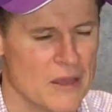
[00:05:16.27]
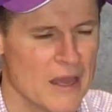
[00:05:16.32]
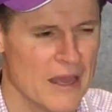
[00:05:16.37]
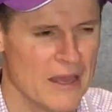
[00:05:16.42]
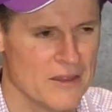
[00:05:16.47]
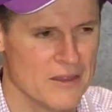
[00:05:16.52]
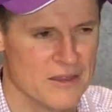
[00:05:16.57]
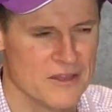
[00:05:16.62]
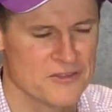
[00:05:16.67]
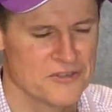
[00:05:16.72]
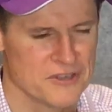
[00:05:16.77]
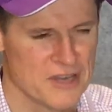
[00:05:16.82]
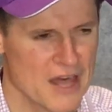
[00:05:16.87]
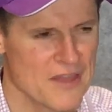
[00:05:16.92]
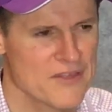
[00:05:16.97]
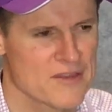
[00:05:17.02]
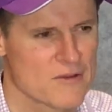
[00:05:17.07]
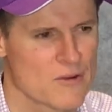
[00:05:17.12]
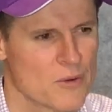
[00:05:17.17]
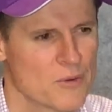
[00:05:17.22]
And there's
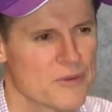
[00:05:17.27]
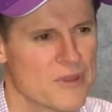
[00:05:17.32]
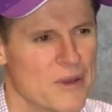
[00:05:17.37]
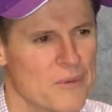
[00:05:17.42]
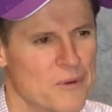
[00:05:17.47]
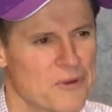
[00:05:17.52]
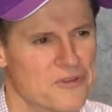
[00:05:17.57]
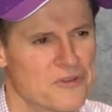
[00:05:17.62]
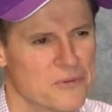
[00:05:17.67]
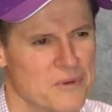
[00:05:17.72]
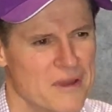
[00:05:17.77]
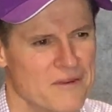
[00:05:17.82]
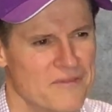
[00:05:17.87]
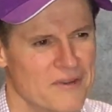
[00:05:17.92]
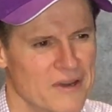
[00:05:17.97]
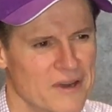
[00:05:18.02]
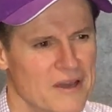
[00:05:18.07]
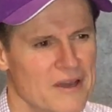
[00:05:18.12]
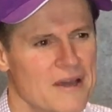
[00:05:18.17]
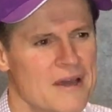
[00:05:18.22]
nothing wrong with that
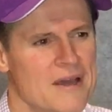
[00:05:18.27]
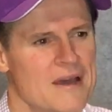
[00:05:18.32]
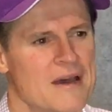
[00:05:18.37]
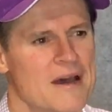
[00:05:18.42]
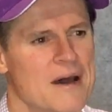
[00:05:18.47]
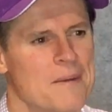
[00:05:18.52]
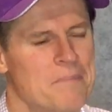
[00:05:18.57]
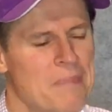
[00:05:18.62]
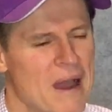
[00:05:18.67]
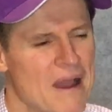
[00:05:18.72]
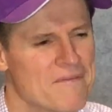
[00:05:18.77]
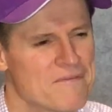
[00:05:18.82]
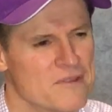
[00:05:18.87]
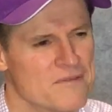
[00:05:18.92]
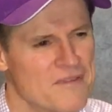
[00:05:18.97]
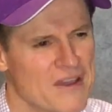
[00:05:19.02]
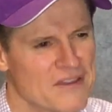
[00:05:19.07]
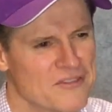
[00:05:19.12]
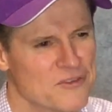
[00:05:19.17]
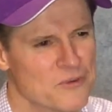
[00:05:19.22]
whatsoever, apart from the
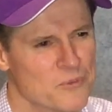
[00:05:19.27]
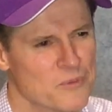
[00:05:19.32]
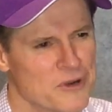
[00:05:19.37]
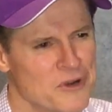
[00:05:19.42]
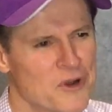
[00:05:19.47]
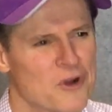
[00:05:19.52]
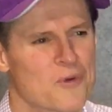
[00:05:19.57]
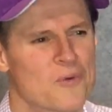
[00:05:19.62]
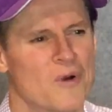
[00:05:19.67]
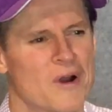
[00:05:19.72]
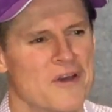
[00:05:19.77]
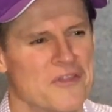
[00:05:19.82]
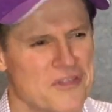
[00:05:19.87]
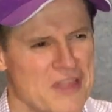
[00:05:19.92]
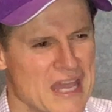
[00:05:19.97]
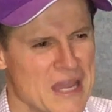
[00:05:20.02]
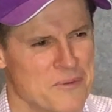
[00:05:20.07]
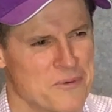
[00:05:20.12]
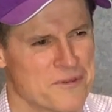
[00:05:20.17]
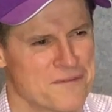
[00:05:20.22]
fact that we're not quite
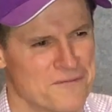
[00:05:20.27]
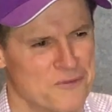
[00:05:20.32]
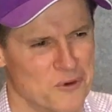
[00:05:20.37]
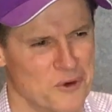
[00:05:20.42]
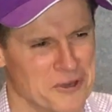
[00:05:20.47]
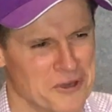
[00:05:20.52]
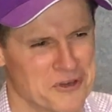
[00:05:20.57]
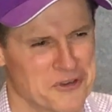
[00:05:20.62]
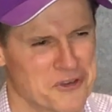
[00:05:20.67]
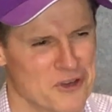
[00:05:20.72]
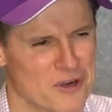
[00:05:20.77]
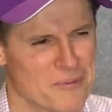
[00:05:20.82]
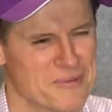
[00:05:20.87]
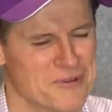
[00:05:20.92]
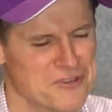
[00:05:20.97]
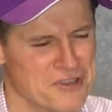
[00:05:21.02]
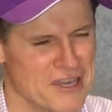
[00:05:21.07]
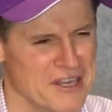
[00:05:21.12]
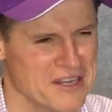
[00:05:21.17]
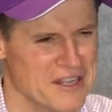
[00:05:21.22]
there with fully
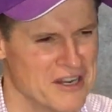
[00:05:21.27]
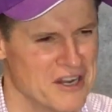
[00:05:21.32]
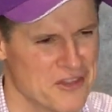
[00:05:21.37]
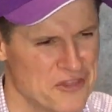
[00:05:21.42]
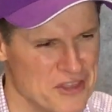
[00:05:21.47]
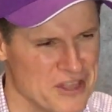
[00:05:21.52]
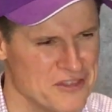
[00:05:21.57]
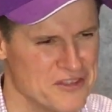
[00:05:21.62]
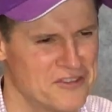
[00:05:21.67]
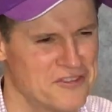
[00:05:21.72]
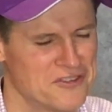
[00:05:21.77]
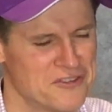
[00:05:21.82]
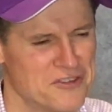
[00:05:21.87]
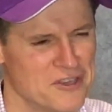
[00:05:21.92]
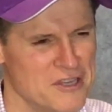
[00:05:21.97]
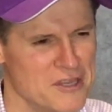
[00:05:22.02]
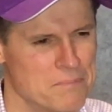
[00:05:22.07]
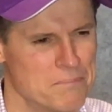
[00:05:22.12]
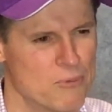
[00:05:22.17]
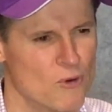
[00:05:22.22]
autonomous yet. And I think this is
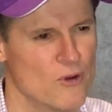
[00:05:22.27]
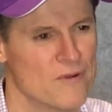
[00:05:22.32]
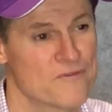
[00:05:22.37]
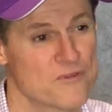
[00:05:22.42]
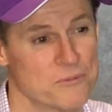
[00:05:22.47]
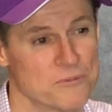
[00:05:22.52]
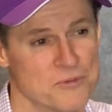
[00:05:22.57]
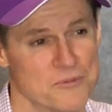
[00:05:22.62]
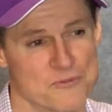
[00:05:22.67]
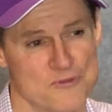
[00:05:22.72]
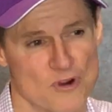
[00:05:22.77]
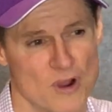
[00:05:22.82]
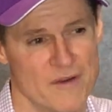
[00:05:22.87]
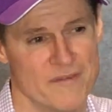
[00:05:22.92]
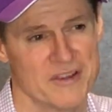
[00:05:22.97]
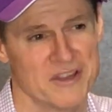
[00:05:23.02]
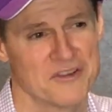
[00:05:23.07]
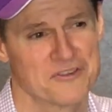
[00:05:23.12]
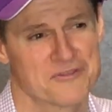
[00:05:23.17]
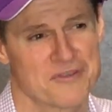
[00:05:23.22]
the point from some
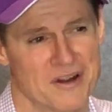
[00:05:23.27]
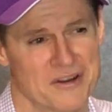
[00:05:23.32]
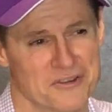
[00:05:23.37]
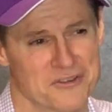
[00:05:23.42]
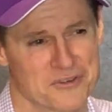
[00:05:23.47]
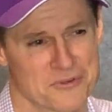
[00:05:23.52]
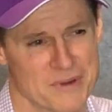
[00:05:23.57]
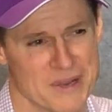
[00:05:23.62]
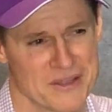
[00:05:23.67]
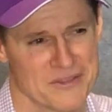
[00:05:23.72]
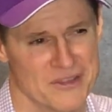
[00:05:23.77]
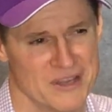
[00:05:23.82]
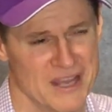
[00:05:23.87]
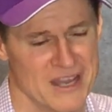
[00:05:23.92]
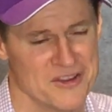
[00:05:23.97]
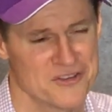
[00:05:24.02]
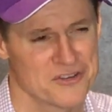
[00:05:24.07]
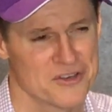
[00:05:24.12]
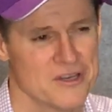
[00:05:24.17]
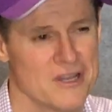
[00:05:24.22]
driving instructors around the
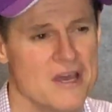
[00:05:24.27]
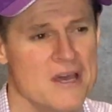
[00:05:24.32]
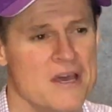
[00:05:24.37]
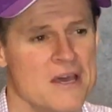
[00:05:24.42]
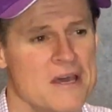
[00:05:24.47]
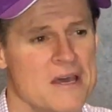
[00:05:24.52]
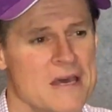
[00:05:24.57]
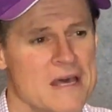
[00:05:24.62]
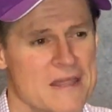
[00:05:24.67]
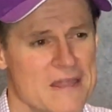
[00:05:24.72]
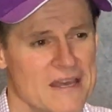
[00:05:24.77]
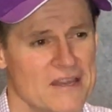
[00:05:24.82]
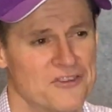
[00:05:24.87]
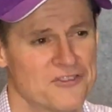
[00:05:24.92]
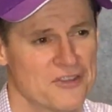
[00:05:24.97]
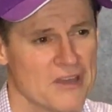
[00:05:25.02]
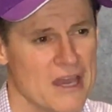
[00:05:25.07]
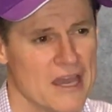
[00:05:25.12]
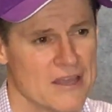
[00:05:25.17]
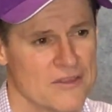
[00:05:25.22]
nation. They're
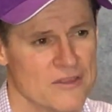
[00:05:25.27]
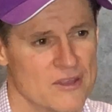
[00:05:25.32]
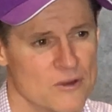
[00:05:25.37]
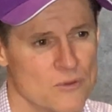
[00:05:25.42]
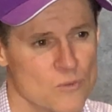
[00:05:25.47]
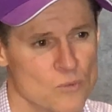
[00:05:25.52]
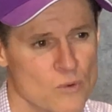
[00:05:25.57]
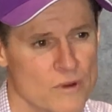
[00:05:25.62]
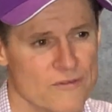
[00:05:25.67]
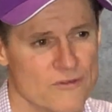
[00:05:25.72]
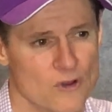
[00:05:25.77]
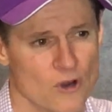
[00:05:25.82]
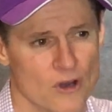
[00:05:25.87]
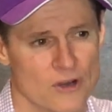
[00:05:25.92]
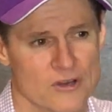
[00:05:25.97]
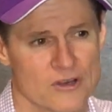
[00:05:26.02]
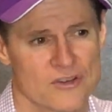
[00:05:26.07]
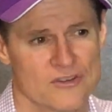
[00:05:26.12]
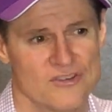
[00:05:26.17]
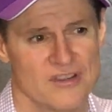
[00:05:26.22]
saying that we've got
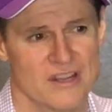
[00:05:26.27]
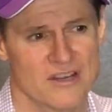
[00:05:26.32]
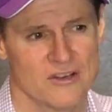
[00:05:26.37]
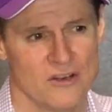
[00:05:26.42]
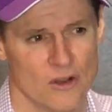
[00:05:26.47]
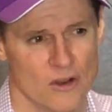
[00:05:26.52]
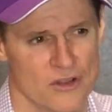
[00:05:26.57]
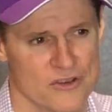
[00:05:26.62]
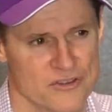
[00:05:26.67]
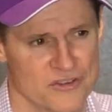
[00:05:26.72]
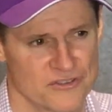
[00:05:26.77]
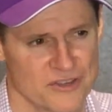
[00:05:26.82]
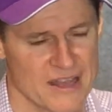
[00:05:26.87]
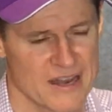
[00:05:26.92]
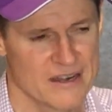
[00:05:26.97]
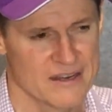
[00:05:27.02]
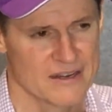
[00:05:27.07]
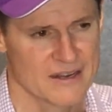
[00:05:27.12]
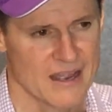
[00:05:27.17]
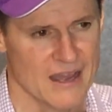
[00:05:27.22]
technology that's
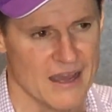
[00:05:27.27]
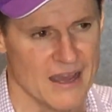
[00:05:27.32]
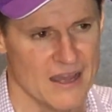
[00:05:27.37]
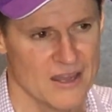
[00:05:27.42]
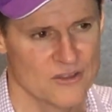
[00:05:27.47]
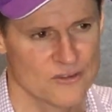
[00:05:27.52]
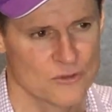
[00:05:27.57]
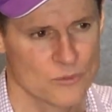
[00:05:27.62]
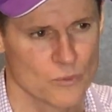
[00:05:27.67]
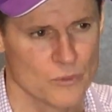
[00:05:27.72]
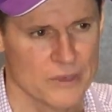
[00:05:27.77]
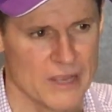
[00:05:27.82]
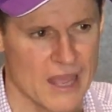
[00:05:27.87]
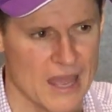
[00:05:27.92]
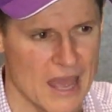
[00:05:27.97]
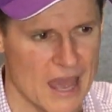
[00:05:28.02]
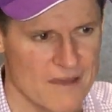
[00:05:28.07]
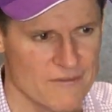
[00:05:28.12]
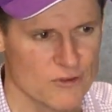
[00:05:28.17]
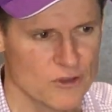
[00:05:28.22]
added to cars. We
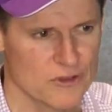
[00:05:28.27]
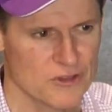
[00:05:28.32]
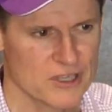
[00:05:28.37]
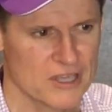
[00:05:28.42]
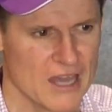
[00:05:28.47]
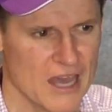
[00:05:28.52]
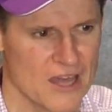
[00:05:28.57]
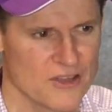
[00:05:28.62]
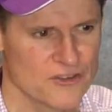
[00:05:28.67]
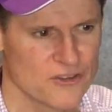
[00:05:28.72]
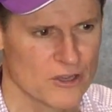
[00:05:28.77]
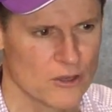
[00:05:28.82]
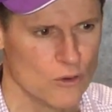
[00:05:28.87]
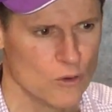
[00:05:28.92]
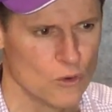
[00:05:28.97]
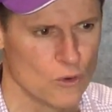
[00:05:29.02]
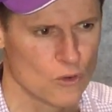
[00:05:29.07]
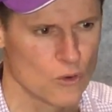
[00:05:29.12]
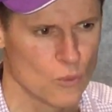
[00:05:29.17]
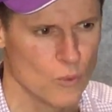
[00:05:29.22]
haven't got the cars to go
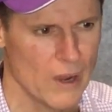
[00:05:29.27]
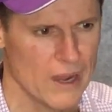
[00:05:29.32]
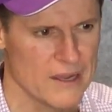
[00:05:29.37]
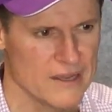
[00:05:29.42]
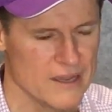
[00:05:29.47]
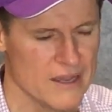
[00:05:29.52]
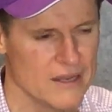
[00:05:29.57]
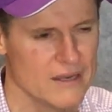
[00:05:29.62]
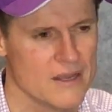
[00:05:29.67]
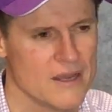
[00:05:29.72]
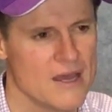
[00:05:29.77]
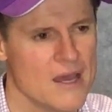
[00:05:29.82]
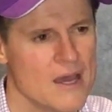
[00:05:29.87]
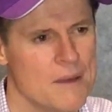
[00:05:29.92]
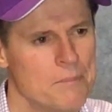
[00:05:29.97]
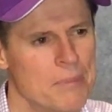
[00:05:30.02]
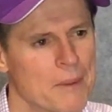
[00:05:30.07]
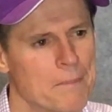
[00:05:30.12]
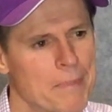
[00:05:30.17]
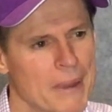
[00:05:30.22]
all the way yet,
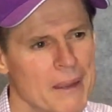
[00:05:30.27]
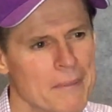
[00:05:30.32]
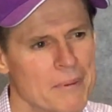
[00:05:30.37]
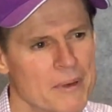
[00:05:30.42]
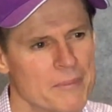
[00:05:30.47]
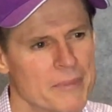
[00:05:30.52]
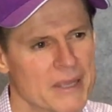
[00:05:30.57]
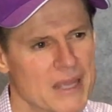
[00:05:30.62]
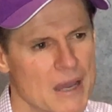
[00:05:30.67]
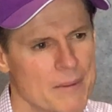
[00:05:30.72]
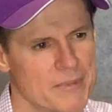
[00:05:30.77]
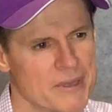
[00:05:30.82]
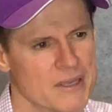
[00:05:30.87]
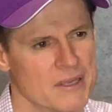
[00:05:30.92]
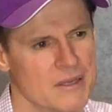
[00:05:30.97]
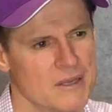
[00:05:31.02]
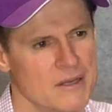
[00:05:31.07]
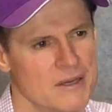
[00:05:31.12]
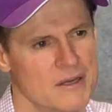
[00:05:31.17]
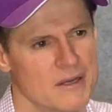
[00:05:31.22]
but people are
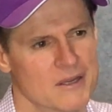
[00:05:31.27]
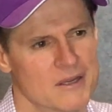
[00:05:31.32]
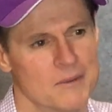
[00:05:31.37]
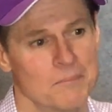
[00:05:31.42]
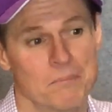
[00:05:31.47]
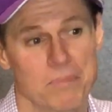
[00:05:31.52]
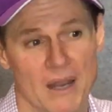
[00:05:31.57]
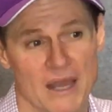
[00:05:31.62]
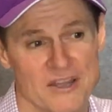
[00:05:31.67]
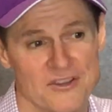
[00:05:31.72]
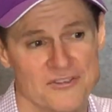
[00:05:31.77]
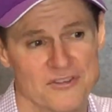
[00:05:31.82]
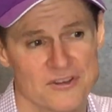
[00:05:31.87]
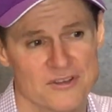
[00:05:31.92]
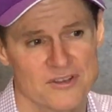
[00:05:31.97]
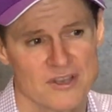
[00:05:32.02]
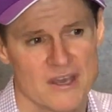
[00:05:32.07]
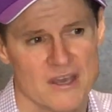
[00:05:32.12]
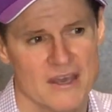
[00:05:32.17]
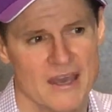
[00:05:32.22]
becoming complacent,
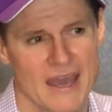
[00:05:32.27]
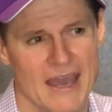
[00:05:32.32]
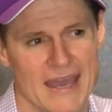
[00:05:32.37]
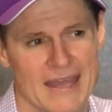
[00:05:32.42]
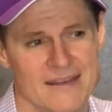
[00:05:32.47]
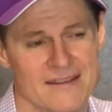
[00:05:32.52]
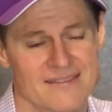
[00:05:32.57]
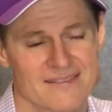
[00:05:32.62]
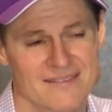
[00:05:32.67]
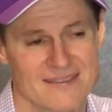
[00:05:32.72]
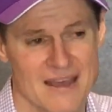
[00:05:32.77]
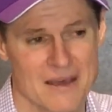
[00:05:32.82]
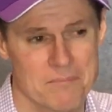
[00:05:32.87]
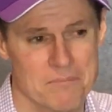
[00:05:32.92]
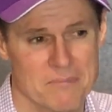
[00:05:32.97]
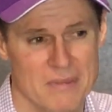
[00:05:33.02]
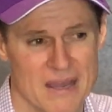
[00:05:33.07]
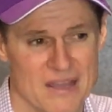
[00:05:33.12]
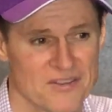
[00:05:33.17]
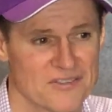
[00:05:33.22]
and
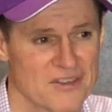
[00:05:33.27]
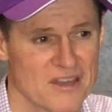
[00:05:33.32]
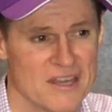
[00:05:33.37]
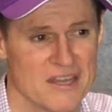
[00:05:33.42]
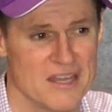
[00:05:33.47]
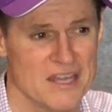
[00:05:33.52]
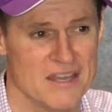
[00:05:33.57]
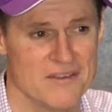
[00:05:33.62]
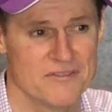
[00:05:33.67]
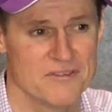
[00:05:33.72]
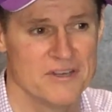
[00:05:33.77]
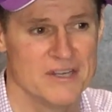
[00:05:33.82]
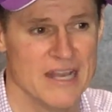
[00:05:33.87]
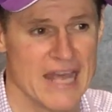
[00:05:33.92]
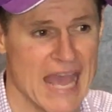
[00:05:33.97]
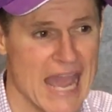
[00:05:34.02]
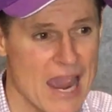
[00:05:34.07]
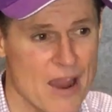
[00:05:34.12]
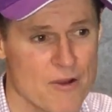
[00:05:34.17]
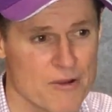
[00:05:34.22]
some may say even
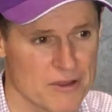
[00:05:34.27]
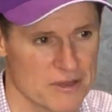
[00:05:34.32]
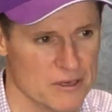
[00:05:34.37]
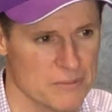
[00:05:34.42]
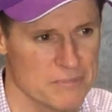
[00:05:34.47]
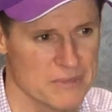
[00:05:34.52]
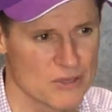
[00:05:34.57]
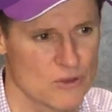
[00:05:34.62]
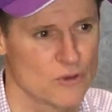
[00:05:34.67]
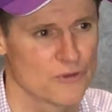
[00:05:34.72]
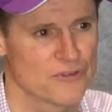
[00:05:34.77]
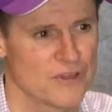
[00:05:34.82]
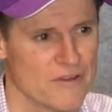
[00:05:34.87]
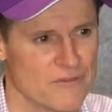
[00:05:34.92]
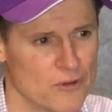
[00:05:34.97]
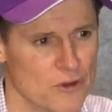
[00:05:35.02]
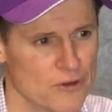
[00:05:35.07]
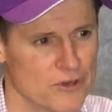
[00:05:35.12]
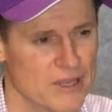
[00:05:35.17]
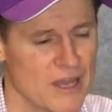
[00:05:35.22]
arrogant because they've
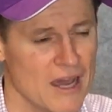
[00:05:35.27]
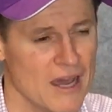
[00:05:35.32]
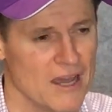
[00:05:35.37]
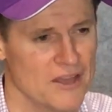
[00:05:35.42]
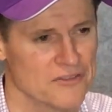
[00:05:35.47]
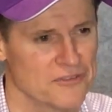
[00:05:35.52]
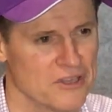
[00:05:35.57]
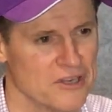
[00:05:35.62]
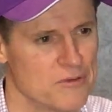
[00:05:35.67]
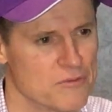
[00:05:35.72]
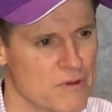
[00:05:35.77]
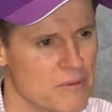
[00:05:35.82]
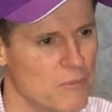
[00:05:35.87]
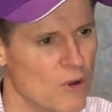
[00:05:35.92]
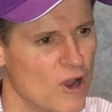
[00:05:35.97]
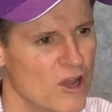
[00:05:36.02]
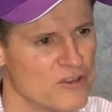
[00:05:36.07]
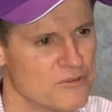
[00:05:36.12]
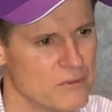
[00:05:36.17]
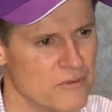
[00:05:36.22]
got cars. And it
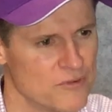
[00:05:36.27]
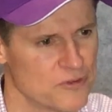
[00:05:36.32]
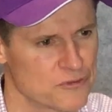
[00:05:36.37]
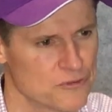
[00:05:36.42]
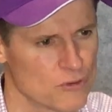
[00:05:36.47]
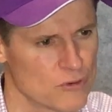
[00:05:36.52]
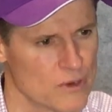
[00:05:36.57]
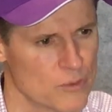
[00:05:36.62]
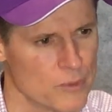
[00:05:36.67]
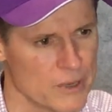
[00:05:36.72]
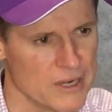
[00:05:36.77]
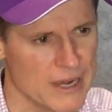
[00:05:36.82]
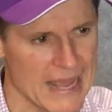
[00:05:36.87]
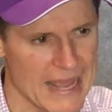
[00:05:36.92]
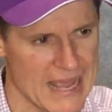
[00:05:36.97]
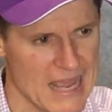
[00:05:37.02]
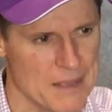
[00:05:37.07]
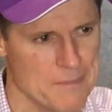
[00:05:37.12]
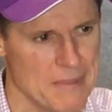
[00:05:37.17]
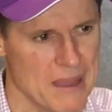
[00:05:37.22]
reminds me of a story when
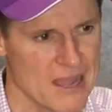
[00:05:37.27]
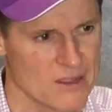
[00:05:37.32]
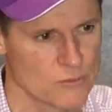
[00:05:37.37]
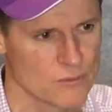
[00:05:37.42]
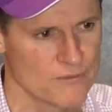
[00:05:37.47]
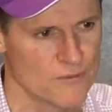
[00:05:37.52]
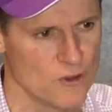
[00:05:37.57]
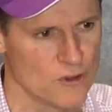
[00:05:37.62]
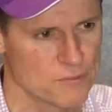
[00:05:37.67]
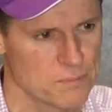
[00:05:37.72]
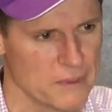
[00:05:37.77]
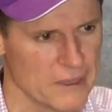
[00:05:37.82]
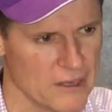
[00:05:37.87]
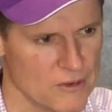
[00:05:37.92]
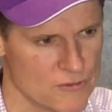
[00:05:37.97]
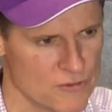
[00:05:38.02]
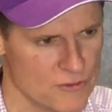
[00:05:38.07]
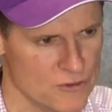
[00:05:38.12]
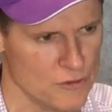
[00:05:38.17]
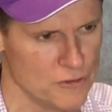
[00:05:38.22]
airbags were first being
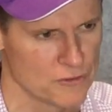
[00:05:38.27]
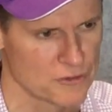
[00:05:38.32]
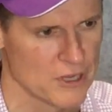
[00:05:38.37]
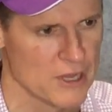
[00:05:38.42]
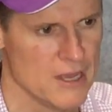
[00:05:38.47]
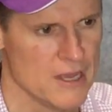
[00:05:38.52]
introduced,